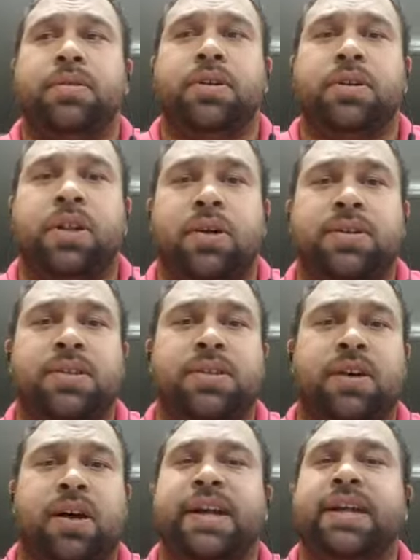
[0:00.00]
closest
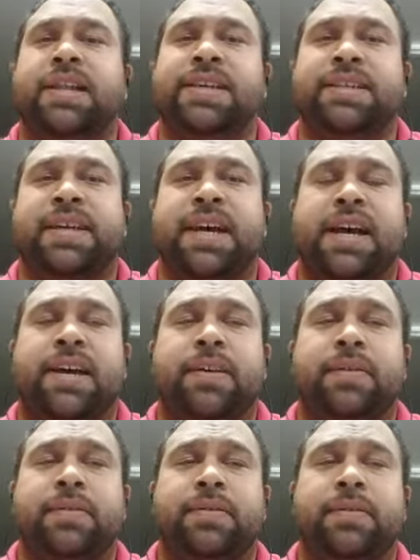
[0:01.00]
guy cleans out,
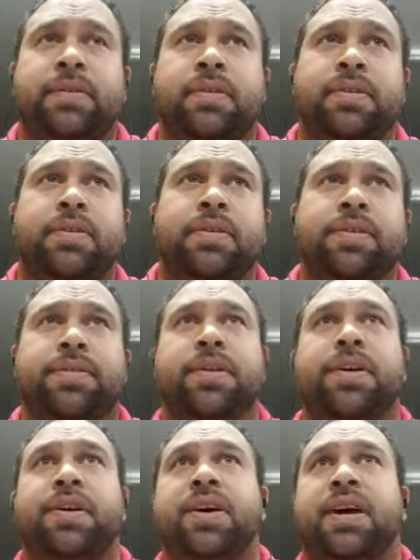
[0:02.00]

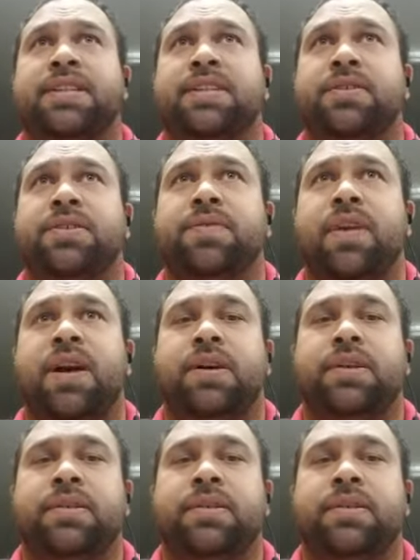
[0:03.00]
3rd guy seals the ruck?